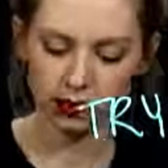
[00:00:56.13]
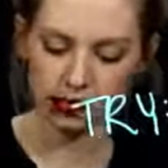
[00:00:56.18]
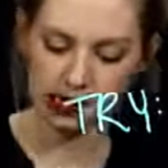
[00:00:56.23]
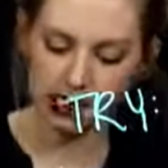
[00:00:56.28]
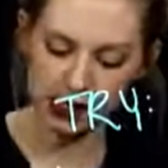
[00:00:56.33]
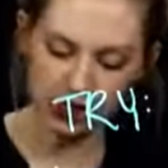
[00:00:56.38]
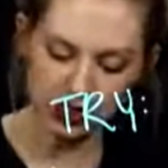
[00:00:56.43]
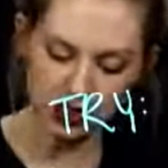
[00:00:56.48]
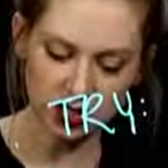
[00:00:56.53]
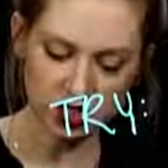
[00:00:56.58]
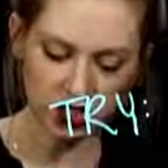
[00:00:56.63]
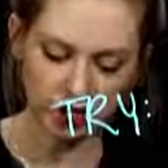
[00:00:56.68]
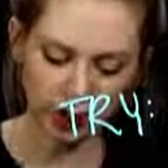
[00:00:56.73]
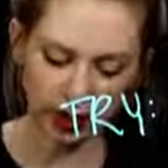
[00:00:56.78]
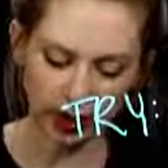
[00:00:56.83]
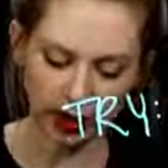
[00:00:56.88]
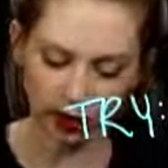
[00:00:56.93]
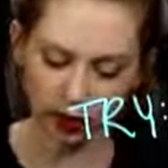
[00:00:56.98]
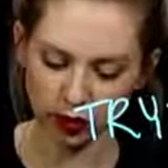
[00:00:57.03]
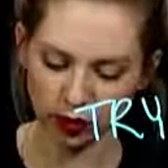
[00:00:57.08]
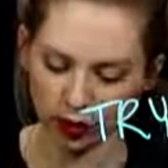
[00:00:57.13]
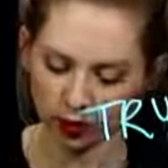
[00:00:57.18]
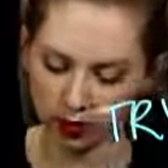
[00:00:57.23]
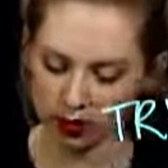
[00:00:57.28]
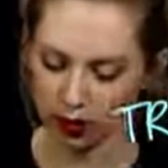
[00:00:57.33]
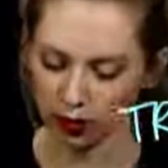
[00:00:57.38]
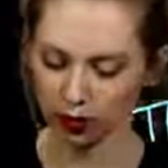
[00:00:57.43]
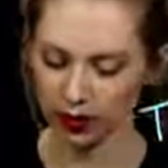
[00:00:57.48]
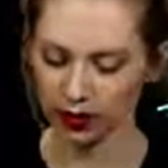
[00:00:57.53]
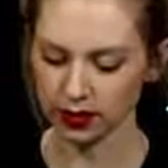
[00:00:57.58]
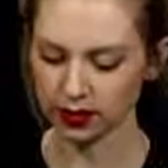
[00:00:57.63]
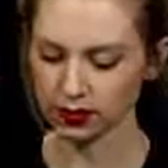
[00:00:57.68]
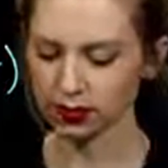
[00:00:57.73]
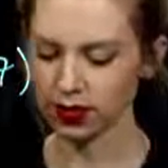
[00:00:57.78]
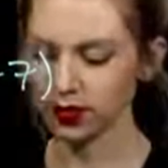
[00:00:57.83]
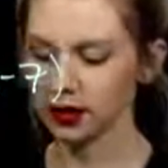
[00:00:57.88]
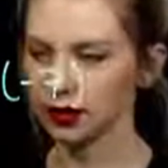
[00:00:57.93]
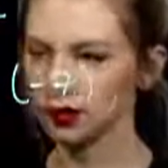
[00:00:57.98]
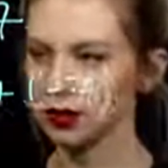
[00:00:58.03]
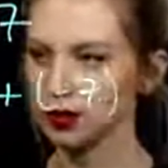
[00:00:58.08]
each polynomial is
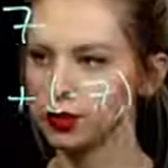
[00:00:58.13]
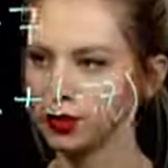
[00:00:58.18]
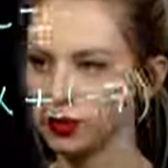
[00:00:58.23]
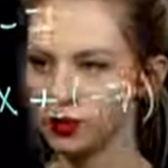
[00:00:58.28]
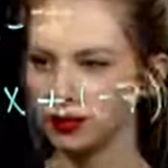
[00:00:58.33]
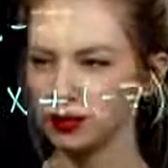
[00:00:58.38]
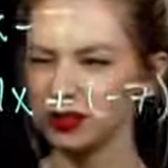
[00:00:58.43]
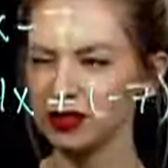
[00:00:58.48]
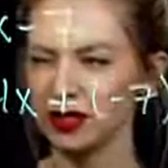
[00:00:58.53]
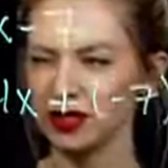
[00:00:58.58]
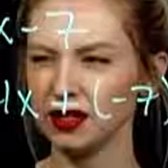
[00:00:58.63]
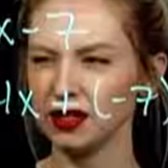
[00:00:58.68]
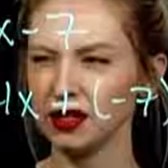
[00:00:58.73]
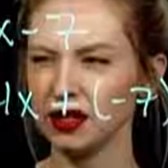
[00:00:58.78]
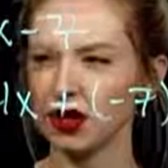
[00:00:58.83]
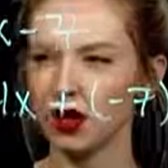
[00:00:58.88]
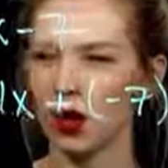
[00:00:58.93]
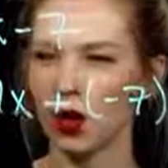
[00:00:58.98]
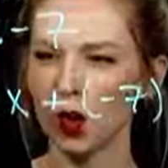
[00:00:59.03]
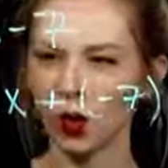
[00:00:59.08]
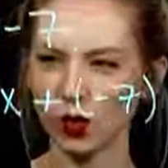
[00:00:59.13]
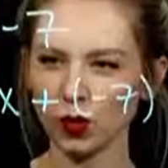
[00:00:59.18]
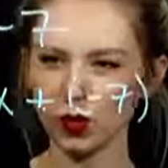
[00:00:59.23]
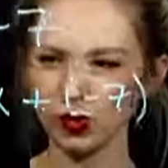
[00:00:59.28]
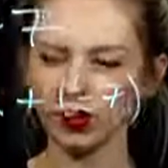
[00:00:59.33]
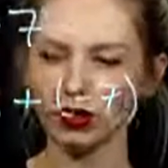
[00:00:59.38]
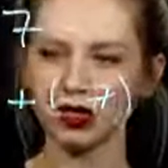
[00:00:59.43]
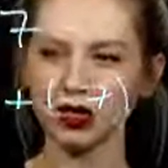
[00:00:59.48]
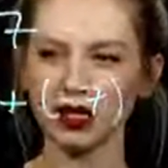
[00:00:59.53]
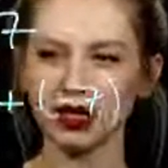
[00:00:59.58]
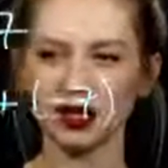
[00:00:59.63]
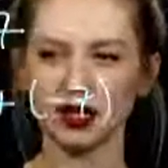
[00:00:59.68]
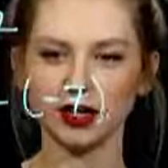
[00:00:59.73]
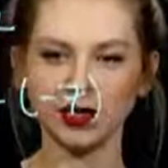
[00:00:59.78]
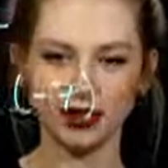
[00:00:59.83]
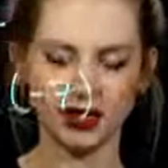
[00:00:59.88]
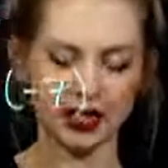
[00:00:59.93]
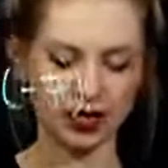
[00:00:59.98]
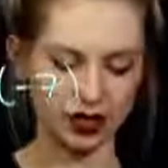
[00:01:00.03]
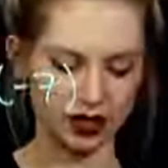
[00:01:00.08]
written using only
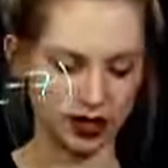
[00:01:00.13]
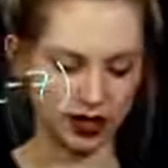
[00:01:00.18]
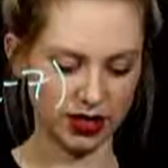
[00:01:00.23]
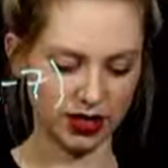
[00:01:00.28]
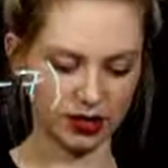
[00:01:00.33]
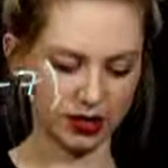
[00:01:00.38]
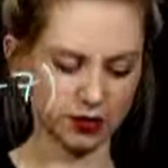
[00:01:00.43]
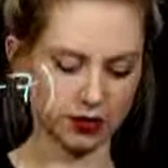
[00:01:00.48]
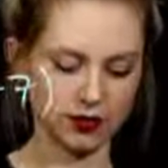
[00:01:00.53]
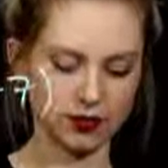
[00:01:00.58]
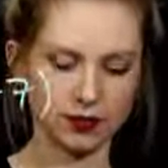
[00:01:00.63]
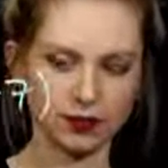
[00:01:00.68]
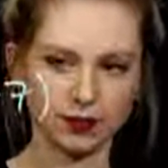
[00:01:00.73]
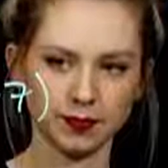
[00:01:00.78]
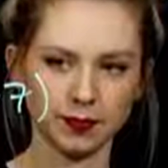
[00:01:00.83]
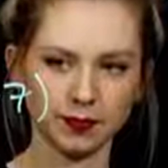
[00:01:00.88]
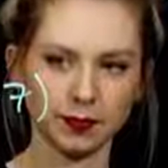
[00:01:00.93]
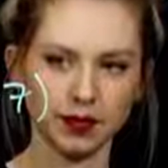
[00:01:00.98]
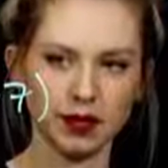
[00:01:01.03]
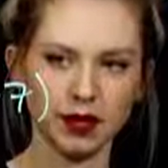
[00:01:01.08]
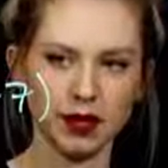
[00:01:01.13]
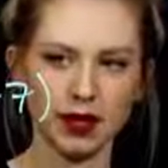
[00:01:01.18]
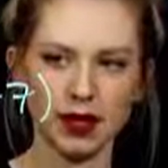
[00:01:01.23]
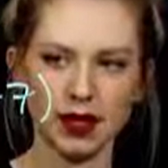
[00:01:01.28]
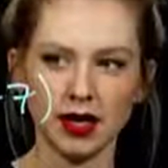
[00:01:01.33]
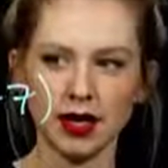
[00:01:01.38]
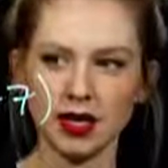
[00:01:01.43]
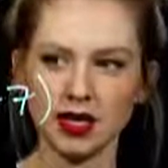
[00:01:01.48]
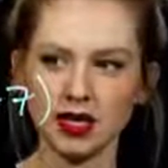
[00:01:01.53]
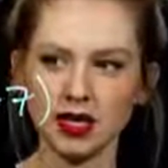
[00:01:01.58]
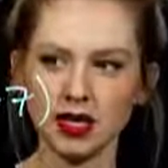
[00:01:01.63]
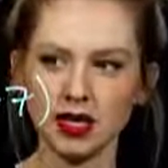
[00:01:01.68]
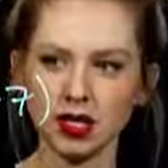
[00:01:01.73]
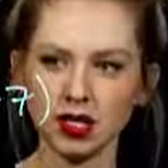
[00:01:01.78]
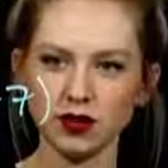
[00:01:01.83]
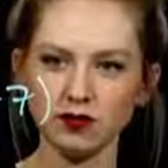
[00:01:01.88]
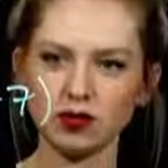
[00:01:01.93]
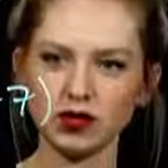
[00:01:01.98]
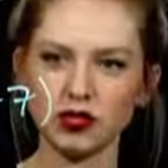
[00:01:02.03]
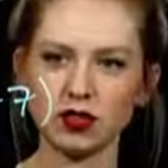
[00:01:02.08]
additions. And each
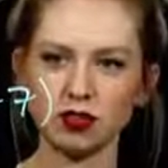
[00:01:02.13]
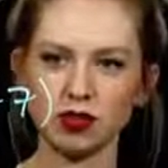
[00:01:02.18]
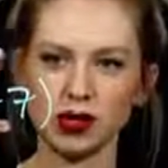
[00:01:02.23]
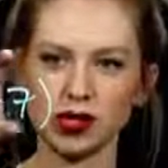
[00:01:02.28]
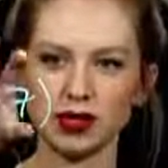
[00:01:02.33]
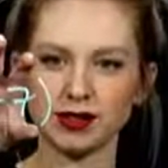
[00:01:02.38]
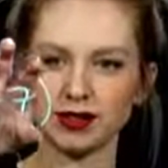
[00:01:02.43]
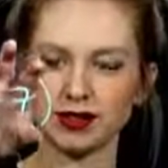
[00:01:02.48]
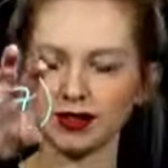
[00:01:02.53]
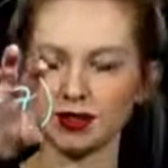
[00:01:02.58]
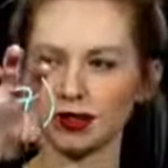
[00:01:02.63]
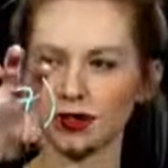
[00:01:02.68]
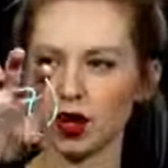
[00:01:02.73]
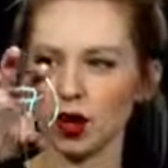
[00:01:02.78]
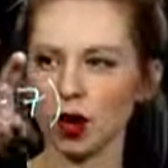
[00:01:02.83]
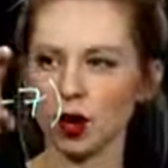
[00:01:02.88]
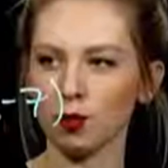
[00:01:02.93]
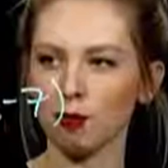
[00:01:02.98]
of these pieces are